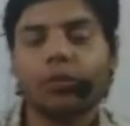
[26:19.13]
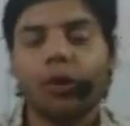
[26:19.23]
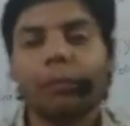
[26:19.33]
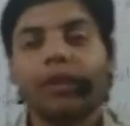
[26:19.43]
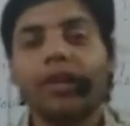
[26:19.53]

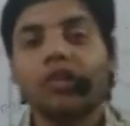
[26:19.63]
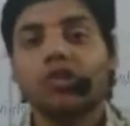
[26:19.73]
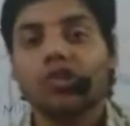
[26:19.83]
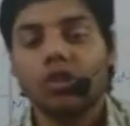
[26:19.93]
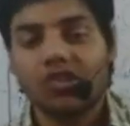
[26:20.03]
from
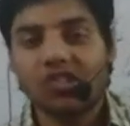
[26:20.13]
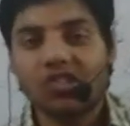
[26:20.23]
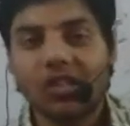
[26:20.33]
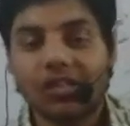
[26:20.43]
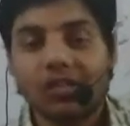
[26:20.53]
each T
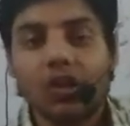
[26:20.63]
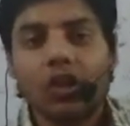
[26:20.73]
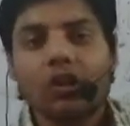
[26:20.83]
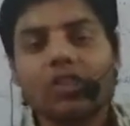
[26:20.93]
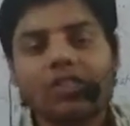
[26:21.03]
cells.
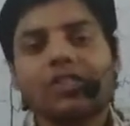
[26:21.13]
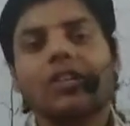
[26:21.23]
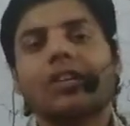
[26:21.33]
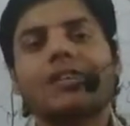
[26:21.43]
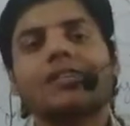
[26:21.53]
These
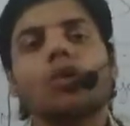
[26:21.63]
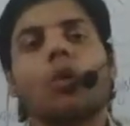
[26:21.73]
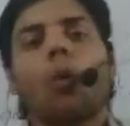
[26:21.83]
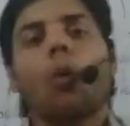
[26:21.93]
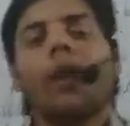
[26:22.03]
signals
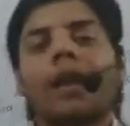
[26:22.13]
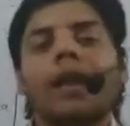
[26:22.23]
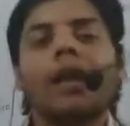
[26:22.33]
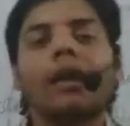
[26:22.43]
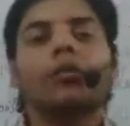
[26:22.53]

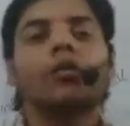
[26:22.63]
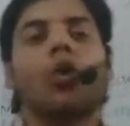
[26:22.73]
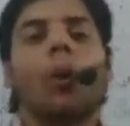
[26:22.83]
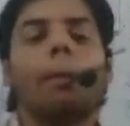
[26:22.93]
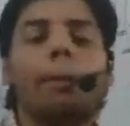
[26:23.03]
will,
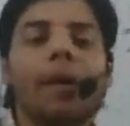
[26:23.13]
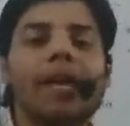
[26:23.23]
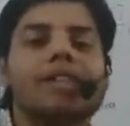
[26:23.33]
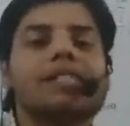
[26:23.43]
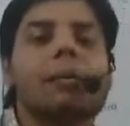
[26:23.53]

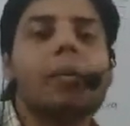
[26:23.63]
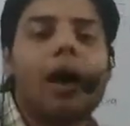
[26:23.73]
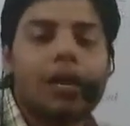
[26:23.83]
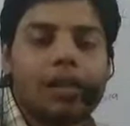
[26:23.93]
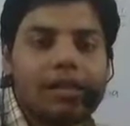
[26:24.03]
bring some
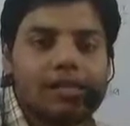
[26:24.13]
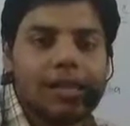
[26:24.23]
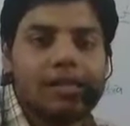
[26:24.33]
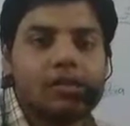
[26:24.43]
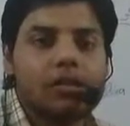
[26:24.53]
other
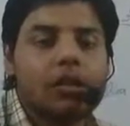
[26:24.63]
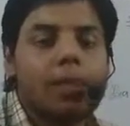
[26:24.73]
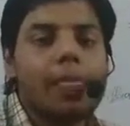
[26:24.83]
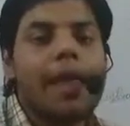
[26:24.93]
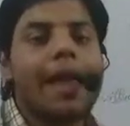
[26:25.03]
cells,
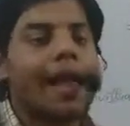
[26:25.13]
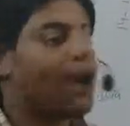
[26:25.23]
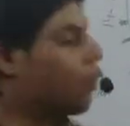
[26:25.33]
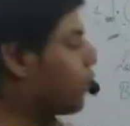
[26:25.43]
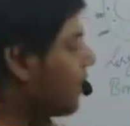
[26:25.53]

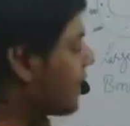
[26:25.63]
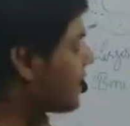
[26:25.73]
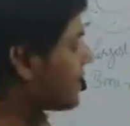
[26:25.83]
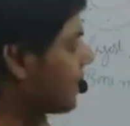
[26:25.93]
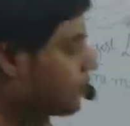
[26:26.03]
or we
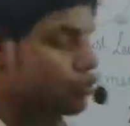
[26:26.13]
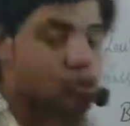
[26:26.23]
can say due